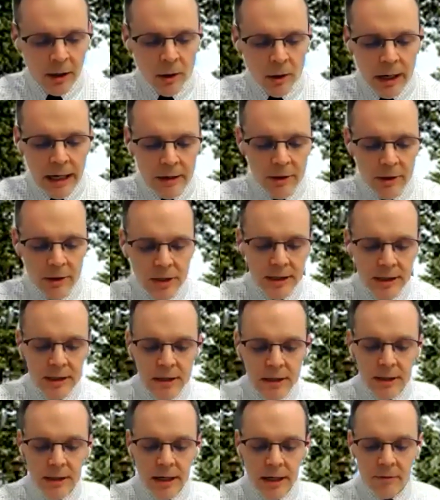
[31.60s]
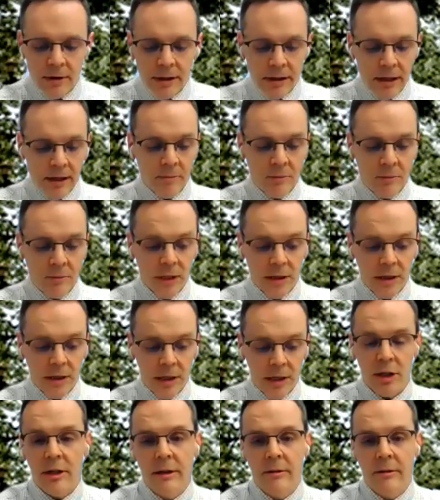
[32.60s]
Ohio State's Discovery Themes
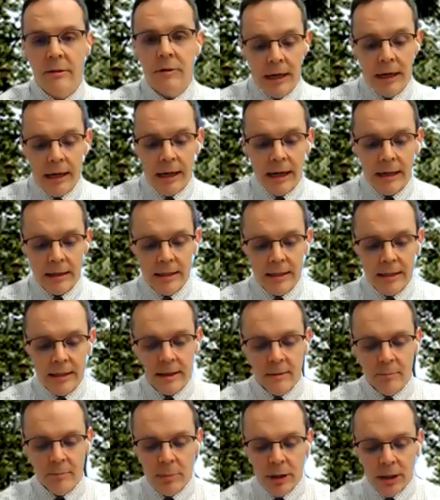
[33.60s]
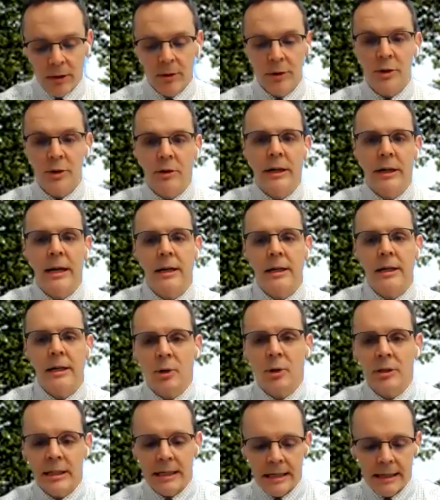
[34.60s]
initiative connects and builds on the
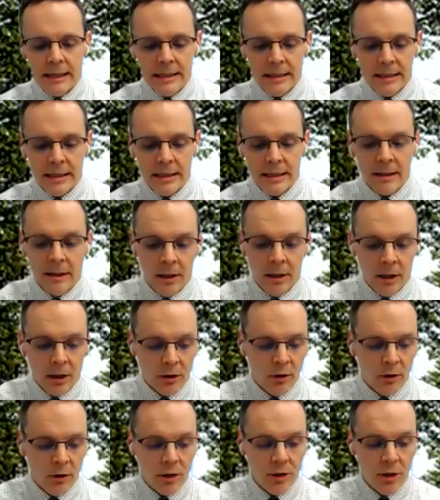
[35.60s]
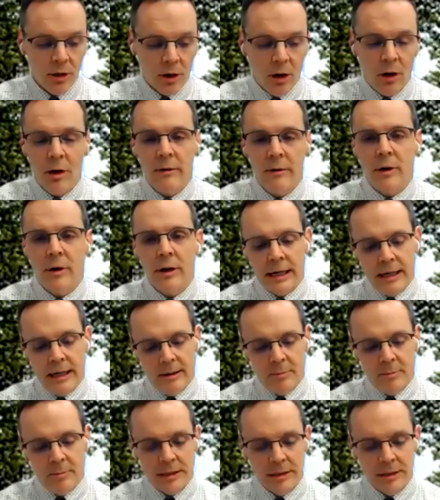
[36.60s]
expertise across all of our
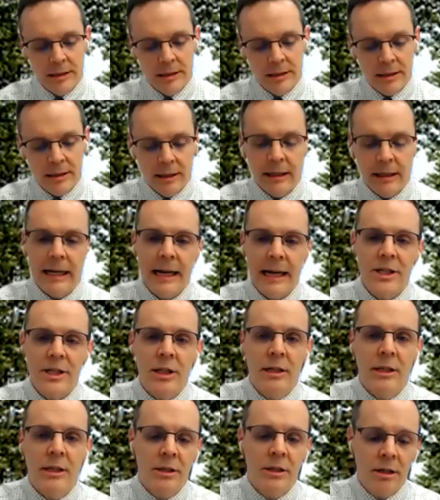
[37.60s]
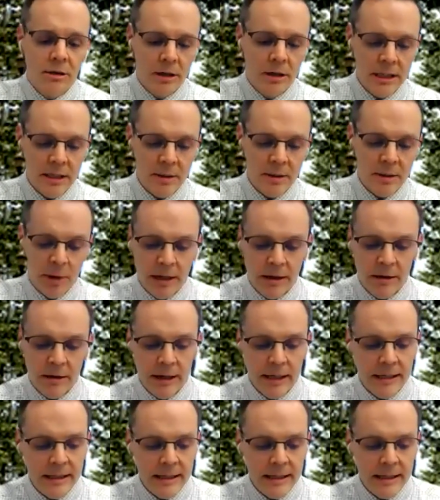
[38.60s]
campuses, engaging
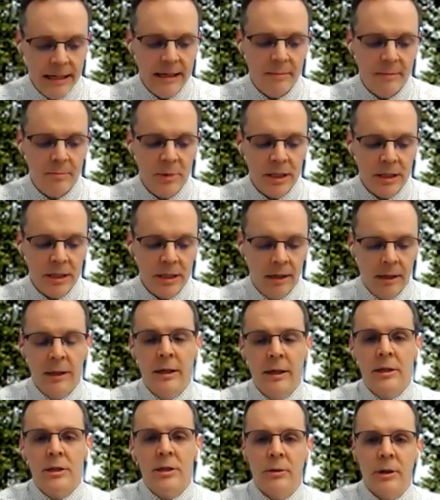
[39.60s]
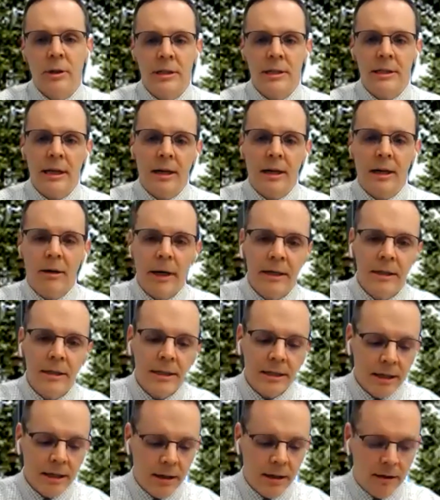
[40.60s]
interdisciplinary teams to accelerate
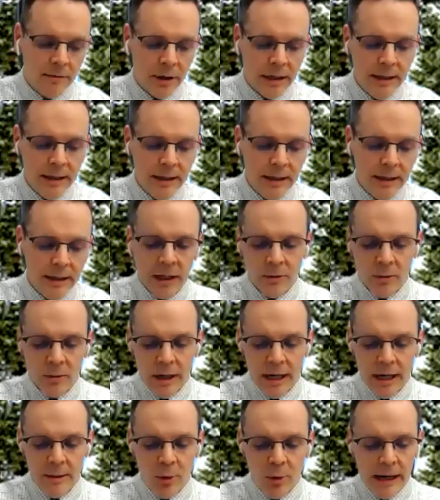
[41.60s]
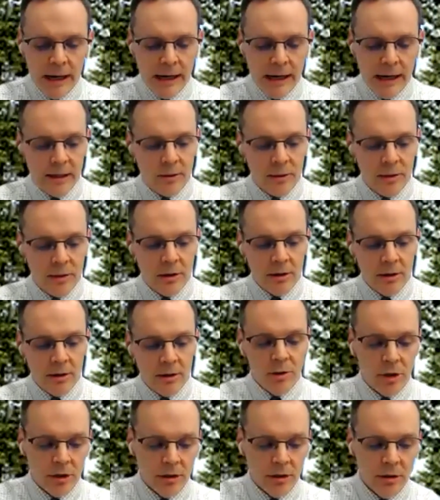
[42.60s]
discovery and create practical
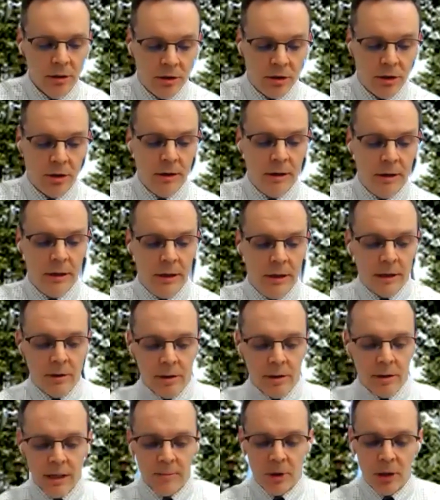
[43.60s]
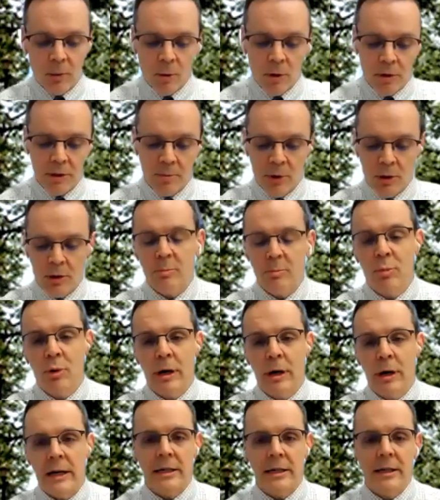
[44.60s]
solutions to some of the world's most
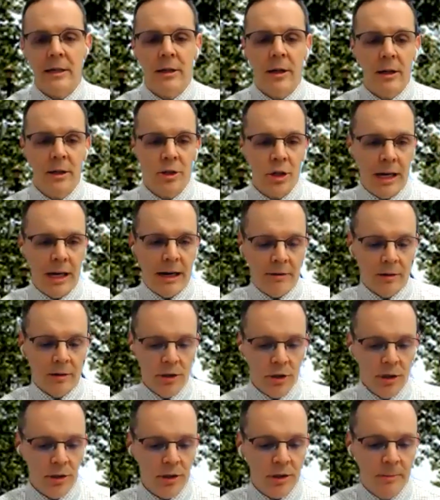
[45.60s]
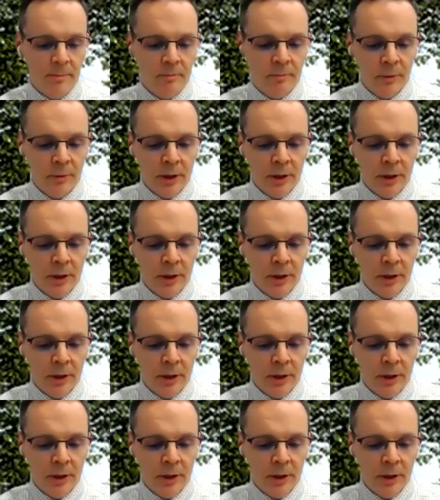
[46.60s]
pressing challenges.